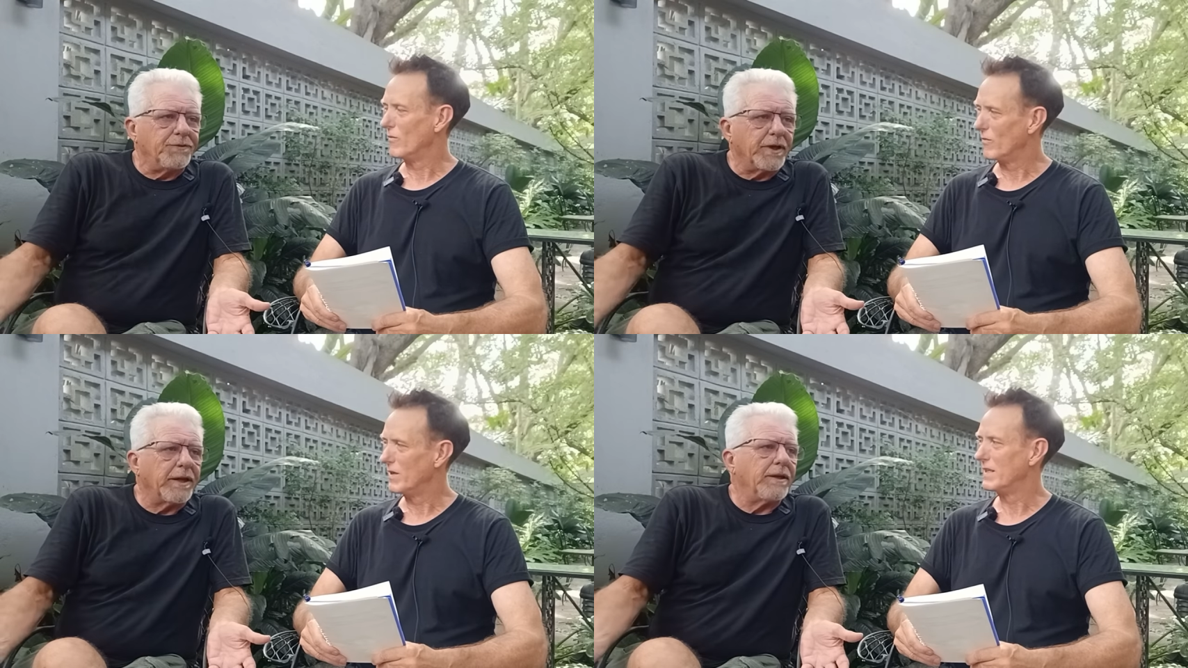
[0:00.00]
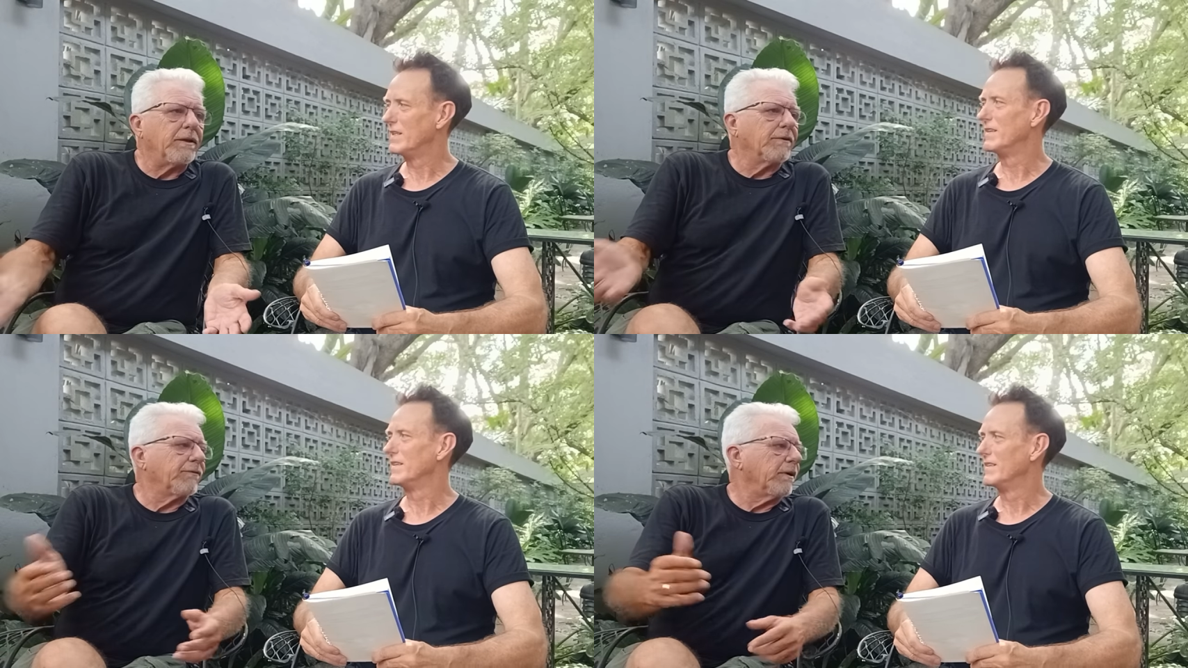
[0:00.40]
Speaker 1: done it
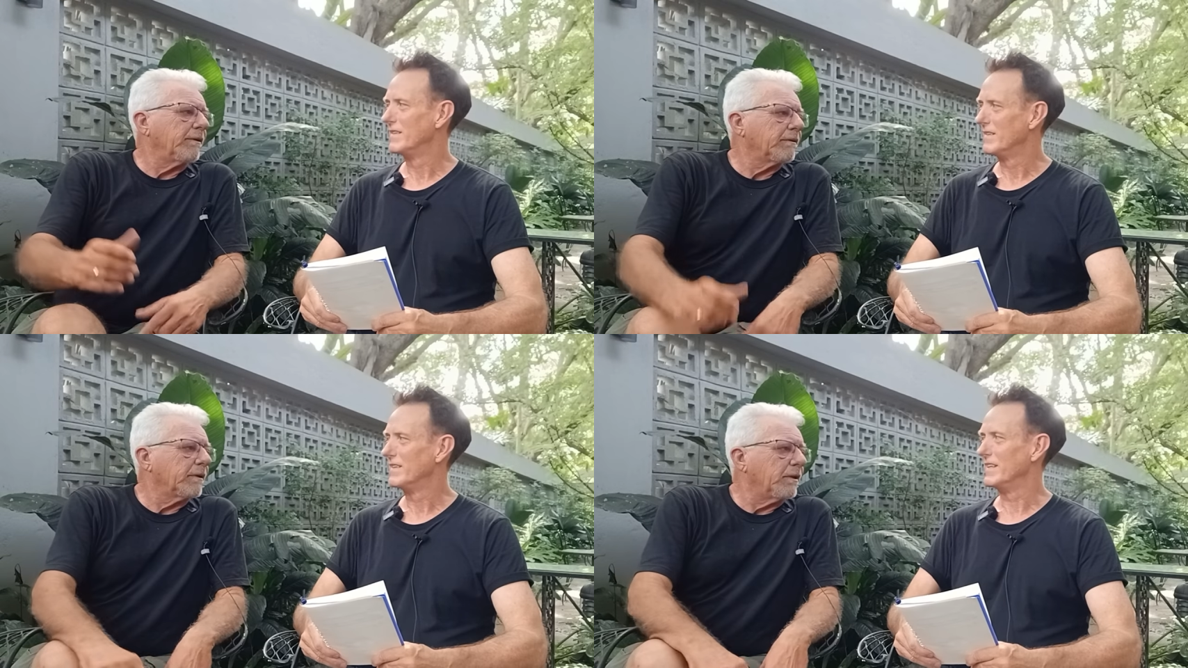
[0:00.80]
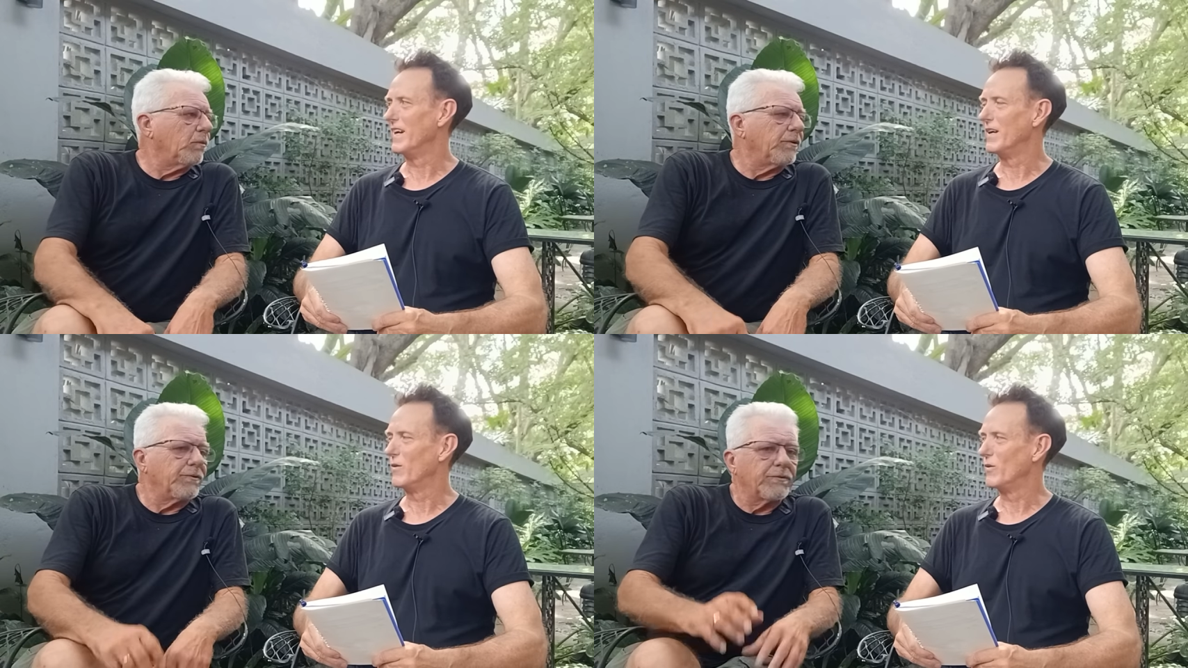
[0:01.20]
different. It yeah.
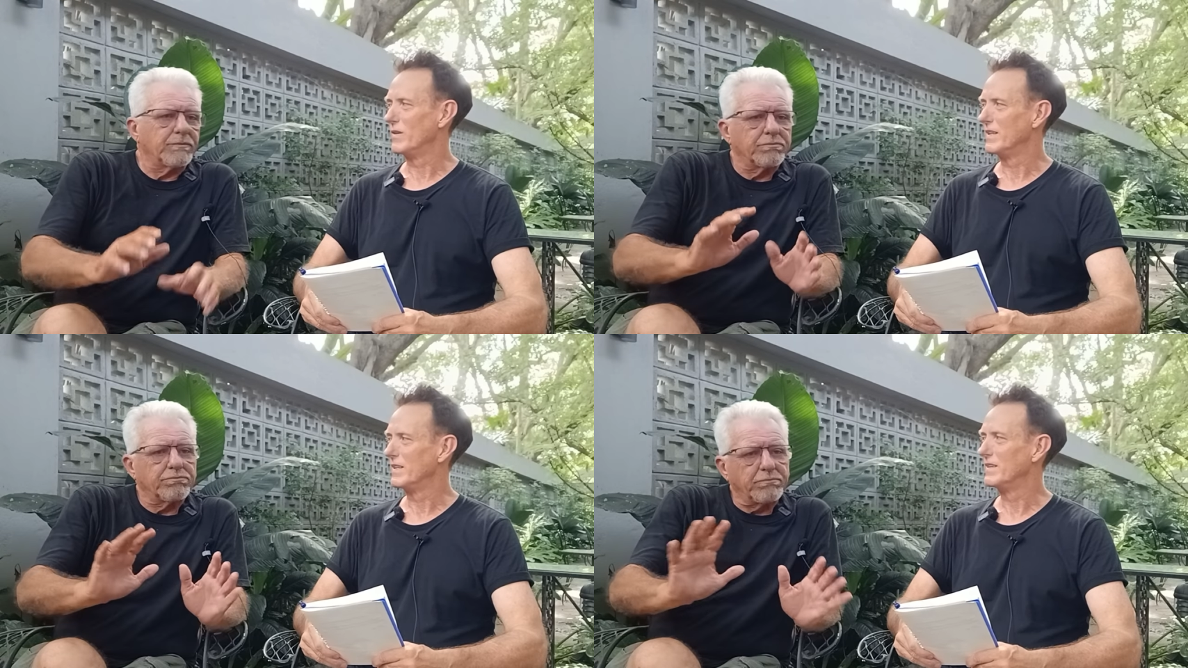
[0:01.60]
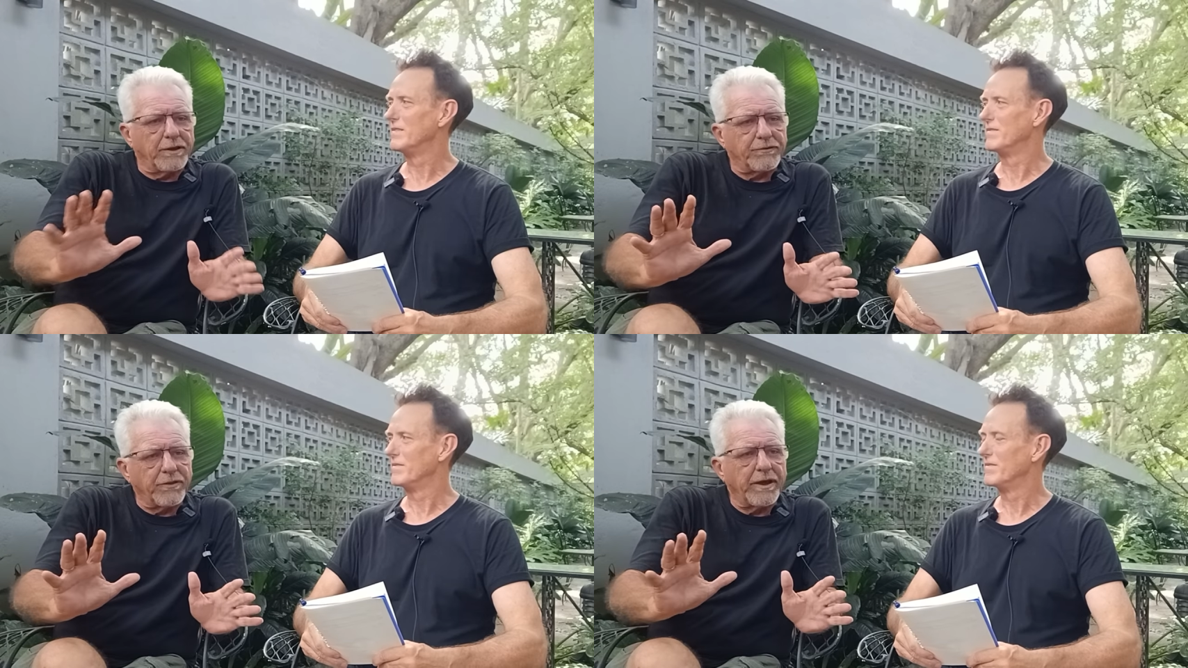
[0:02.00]
was,
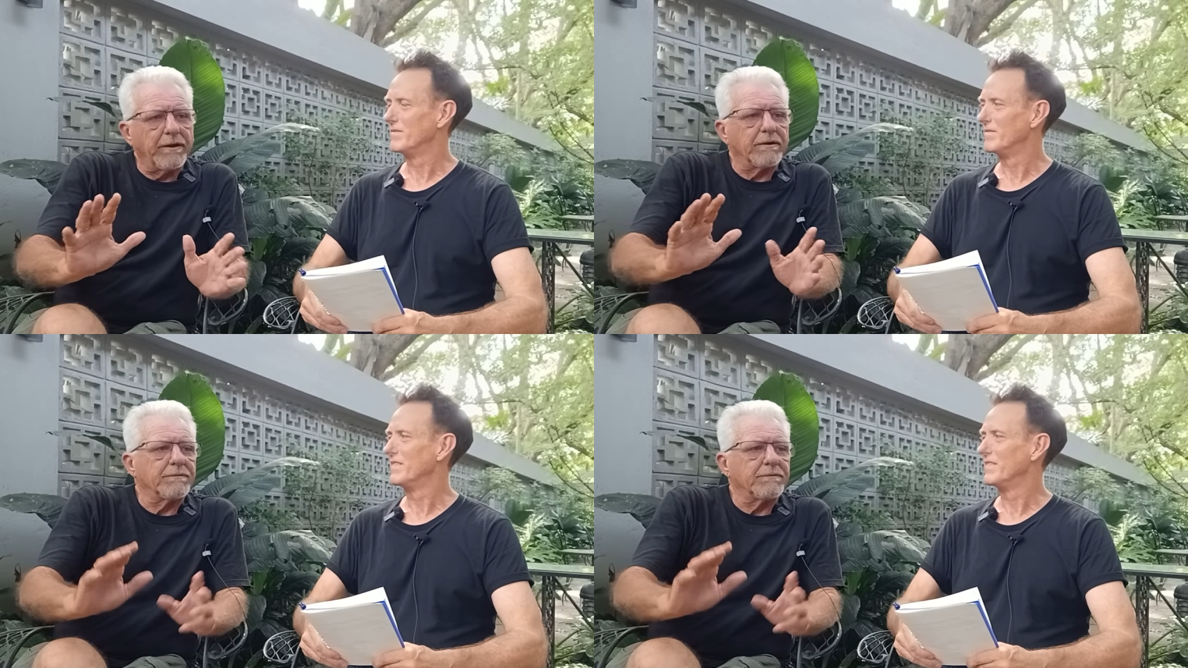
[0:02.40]
it's there.